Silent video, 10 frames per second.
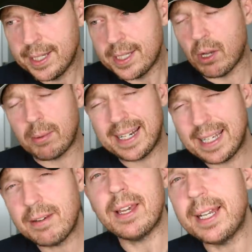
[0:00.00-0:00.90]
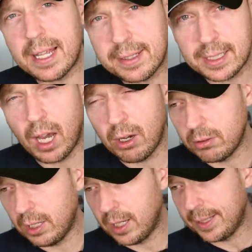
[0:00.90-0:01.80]
So I'm going to give it another
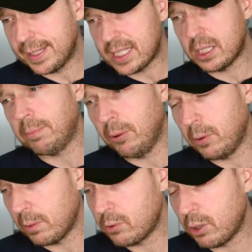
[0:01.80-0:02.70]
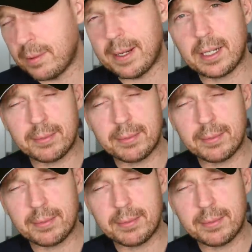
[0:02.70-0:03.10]
go, uh, and that's the point what I'm trying to make.